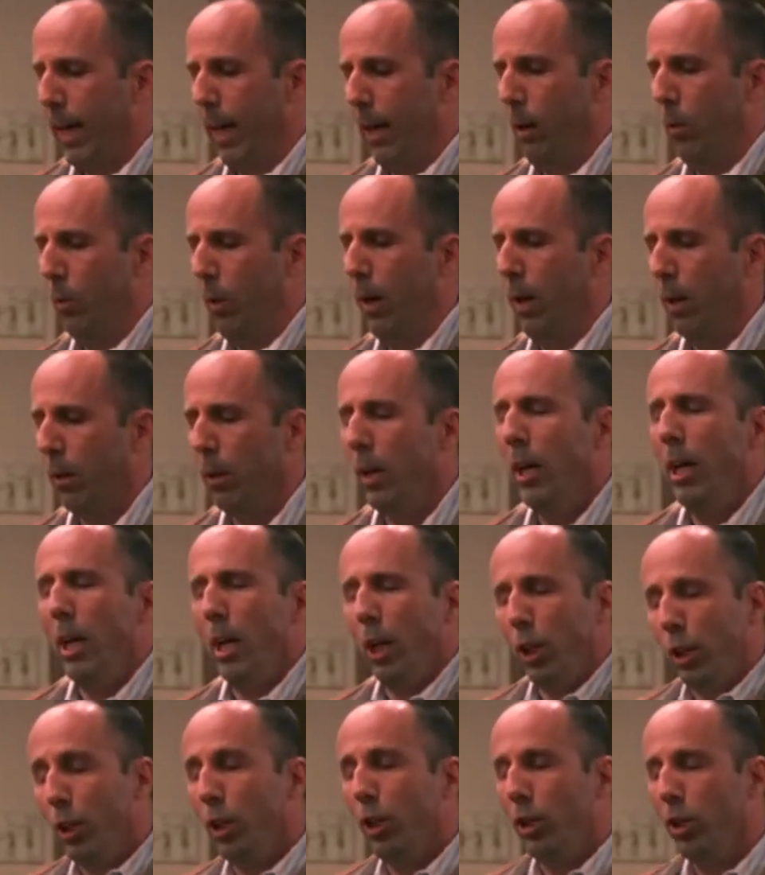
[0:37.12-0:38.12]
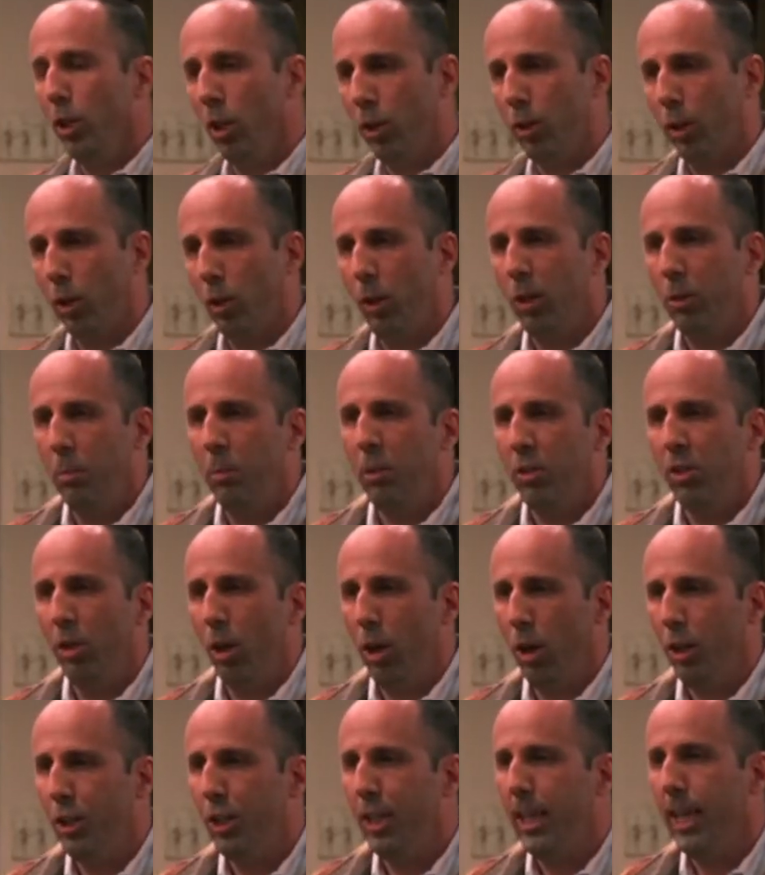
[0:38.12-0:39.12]
well, you know the Christmas
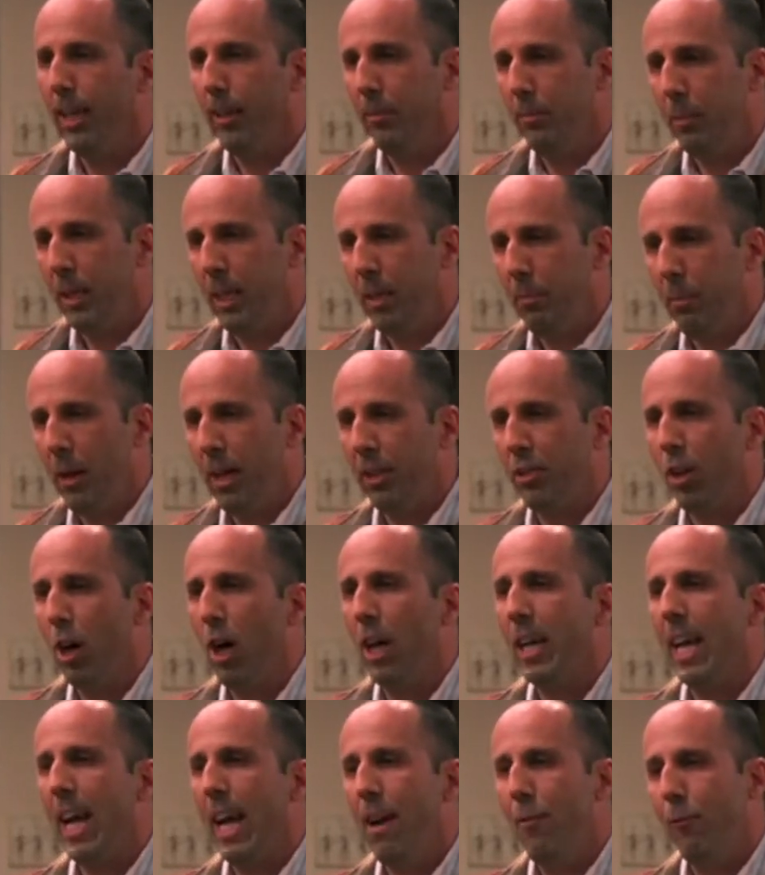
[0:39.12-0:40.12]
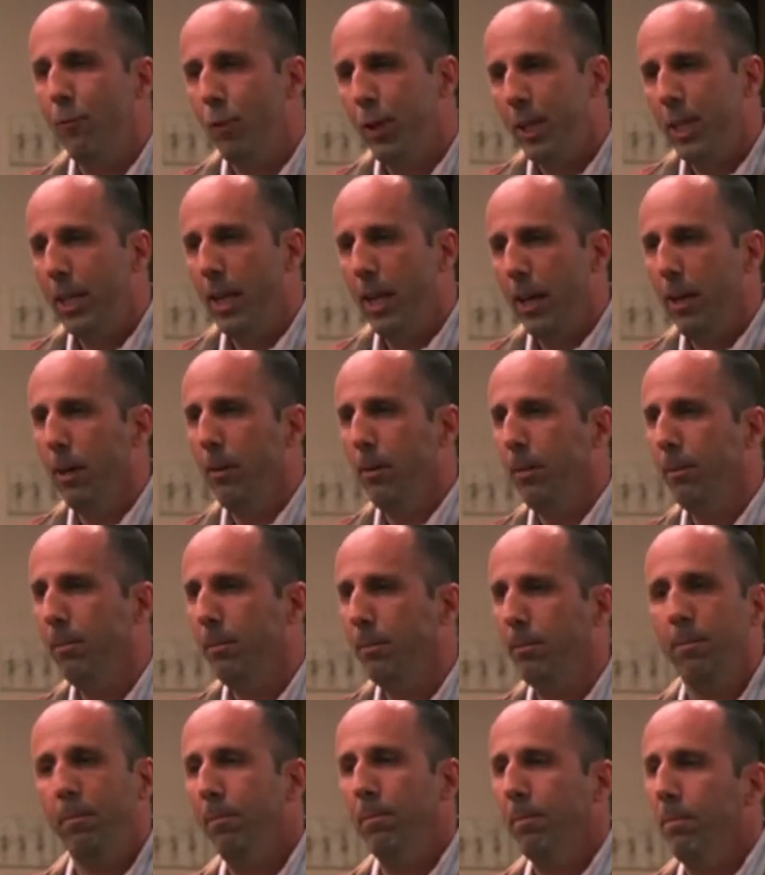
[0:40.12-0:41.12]
card you get of me and my dog every year?
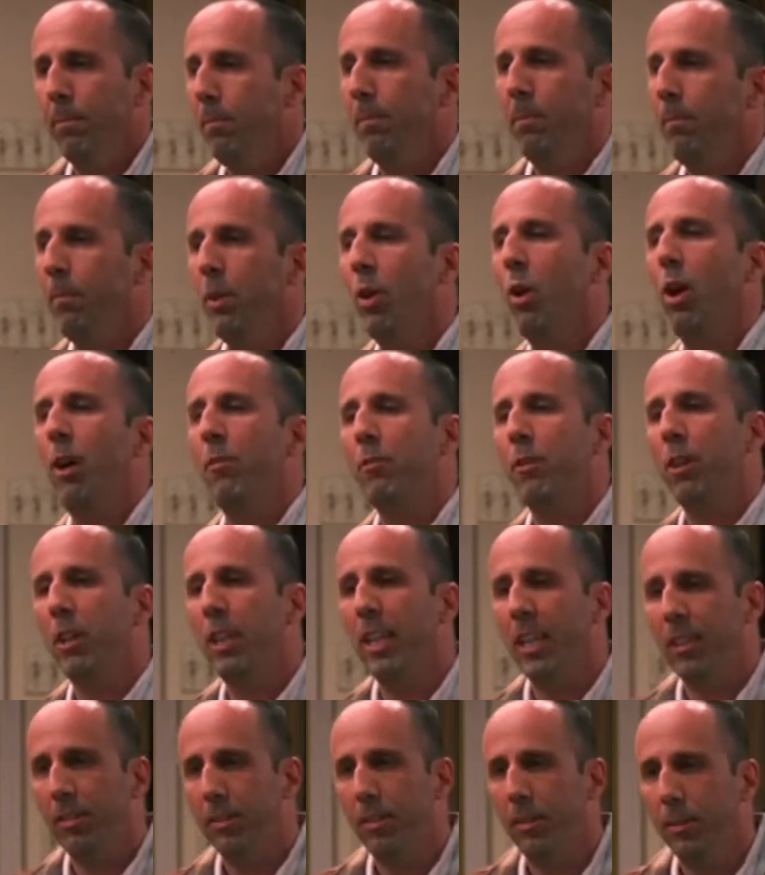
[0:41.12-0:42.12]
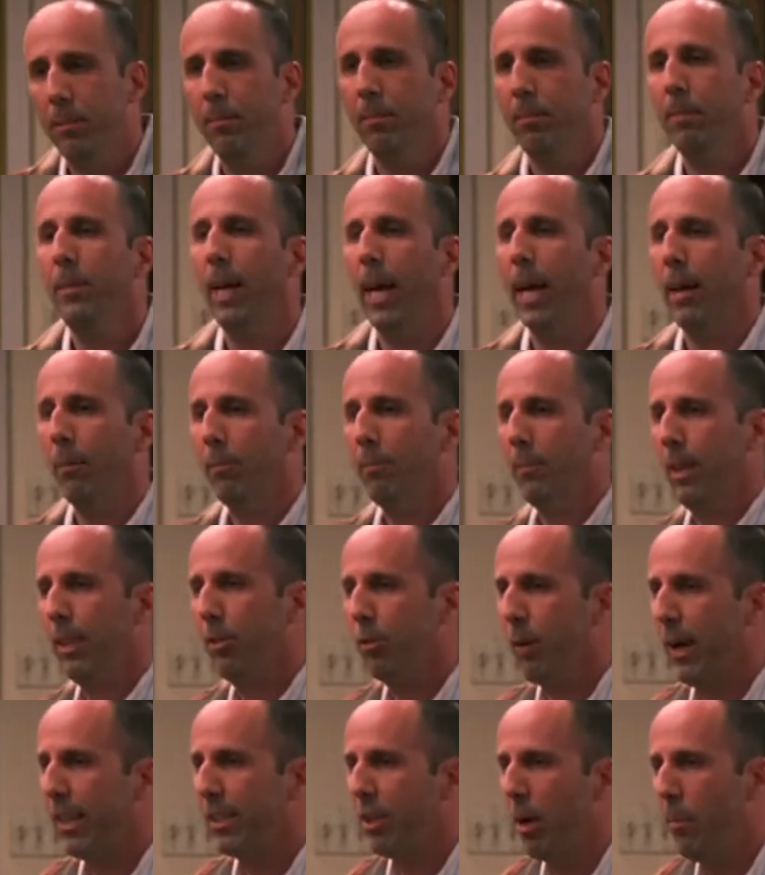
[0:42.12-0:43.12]
You're off the list. Yeah, that's
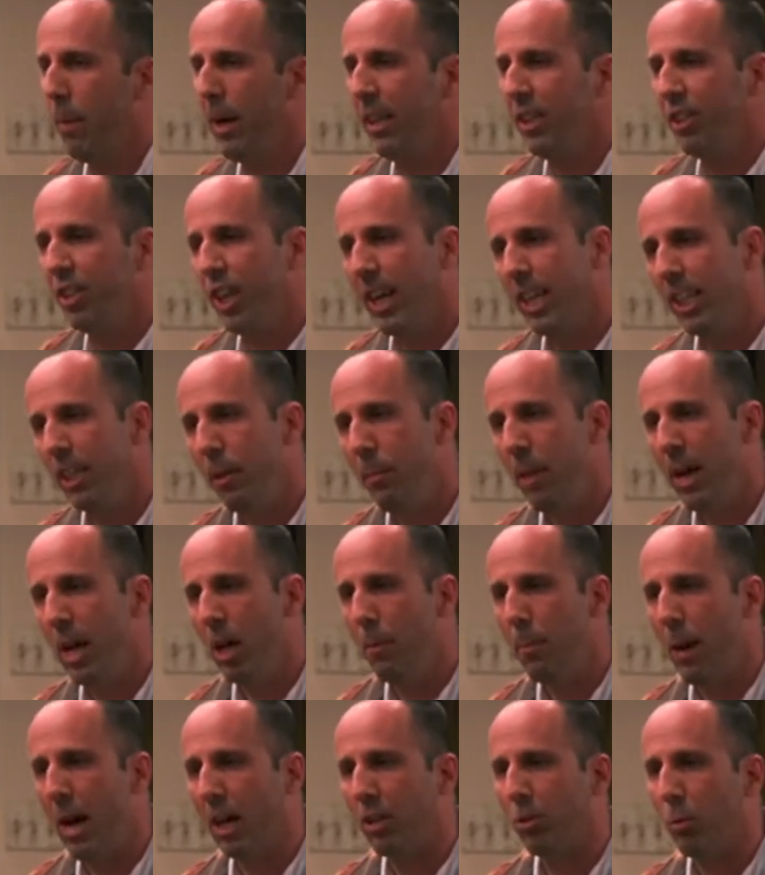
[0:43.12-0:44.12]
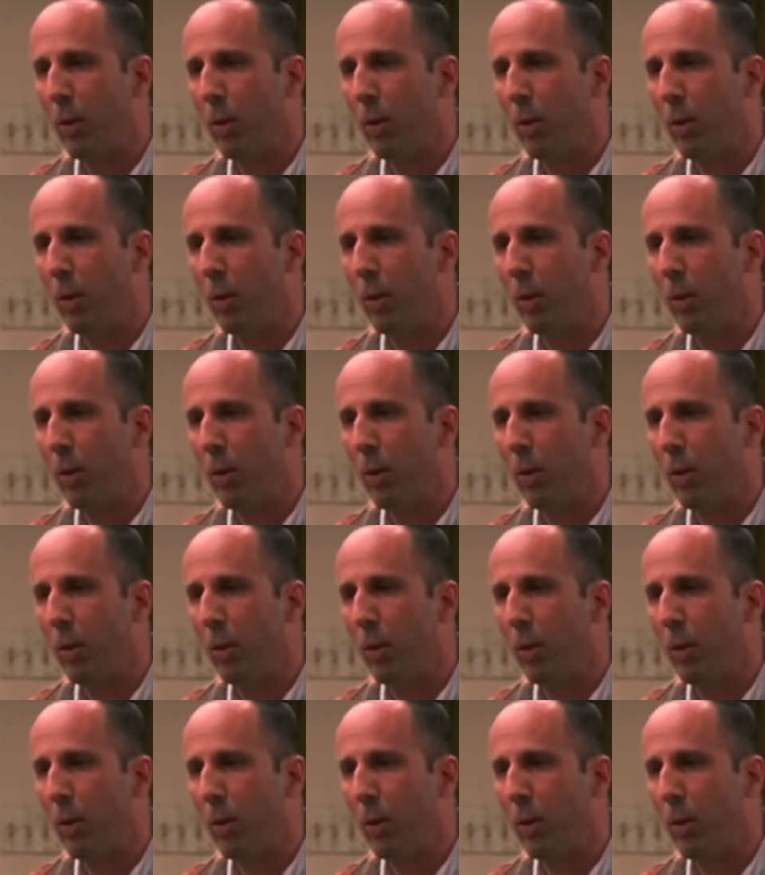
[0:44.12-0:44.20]
right. Don't bother checking the mailbox, Red,